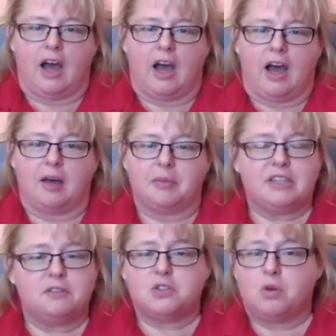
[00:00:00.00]

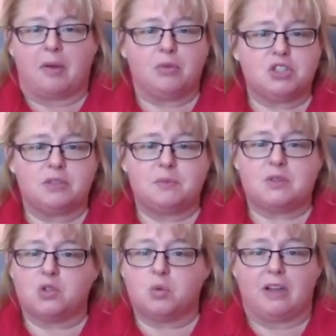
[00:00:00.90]
Individual memberships
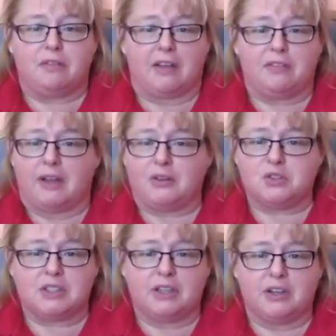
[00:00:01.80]
are
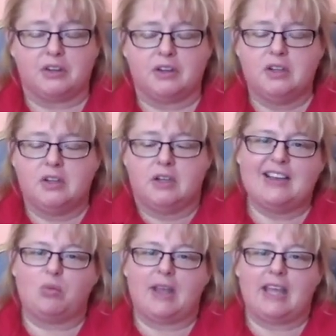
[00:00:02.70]
$25 a year.
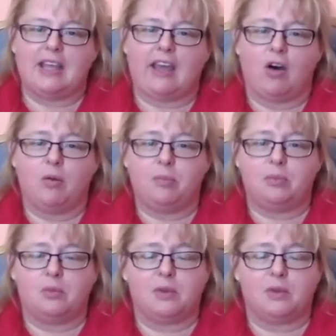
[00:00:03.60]
we help with